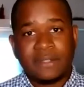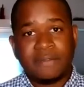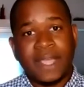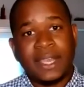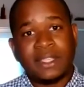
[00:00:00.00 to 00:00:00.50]

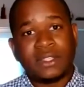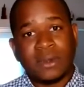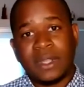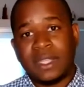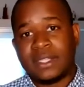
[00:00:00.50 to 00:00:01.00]
finding
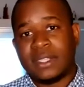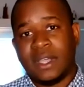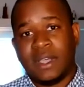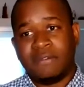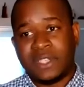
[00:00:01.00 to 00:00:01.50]
stories
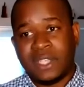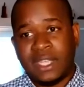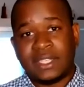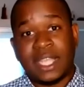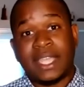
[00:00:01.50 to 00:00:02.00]
of
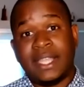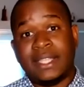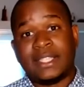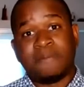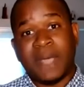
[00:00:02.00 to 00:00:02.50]
change that can
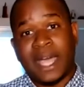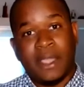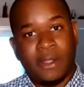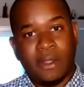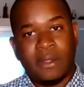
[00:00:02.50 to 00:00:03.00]

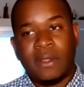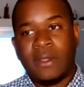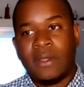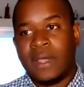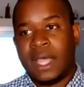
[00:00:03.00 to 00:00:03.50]
inspire
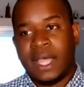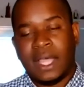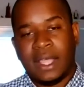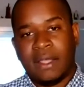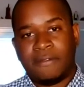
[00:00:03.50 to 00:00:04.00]

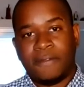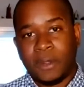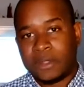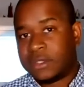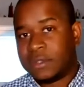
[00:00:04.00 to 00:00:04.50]

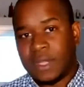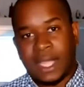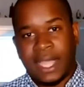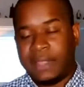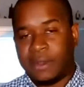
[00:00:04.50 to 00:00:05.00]
folks.
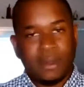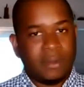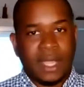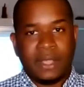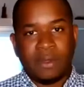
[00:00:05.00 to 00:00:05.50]

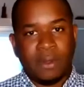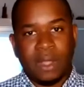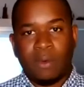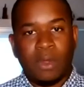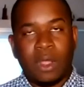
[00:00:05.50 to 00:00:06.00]
Either
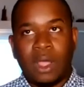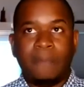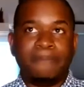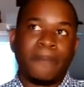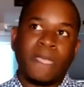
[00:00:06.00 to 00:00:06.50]

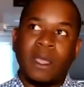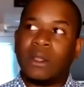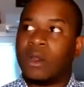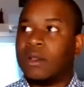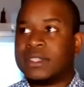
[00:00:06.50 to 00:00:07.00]
a
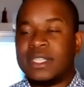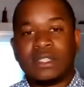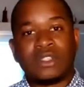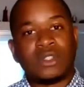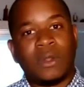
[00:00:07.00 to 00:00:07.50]
girl
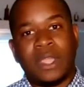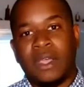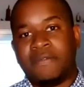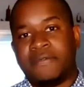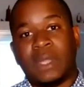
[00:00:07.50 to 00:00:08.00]
sees a story
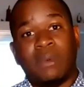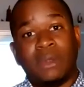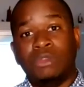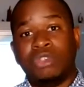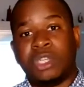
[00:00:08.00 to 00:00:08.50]
of
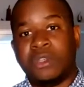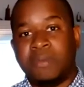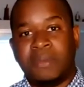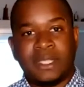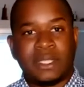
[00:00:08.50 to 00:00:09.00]
someone who she
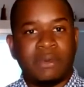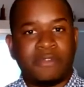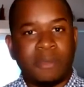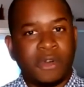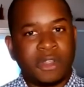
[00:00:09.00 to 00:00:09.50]
could be, someone
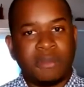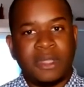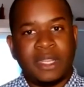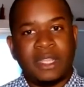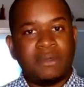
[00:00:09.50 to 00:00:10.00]
from her
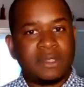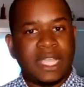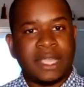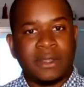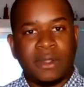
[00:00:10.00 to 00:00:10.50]
community who's
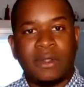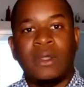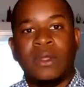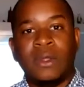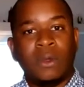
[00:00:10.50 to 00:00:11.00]
like her,
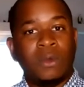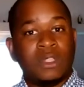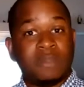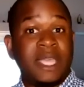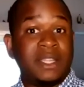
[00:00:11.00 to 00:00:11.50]
who
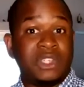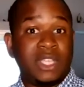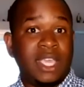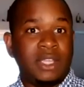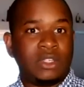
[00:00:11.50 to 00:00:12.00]
has made a
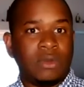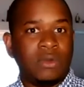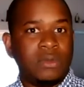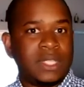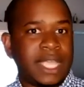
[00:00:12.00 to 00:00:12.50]
change or
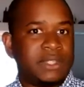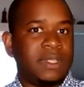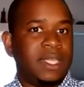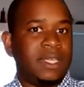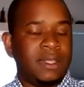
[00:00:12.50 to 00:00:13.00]
who's
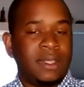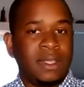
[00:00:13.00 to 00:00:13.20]
actually